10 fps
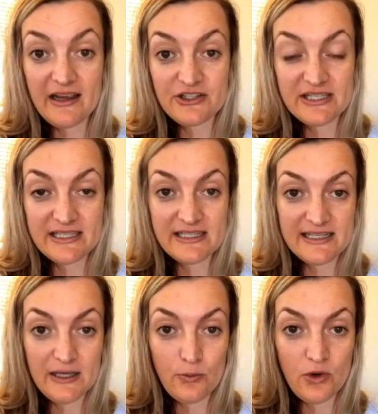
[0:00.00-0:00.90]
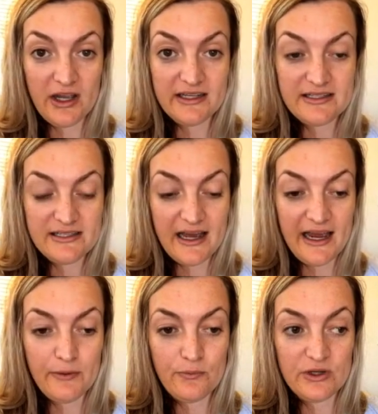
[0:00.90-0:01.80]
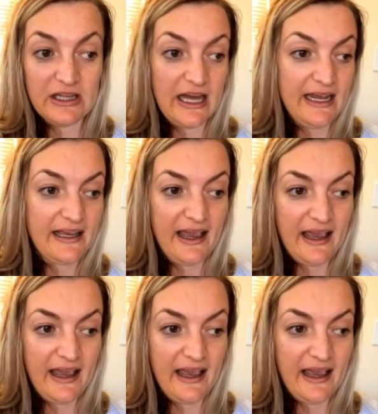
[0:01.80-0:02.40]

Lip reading: just to see what I would like.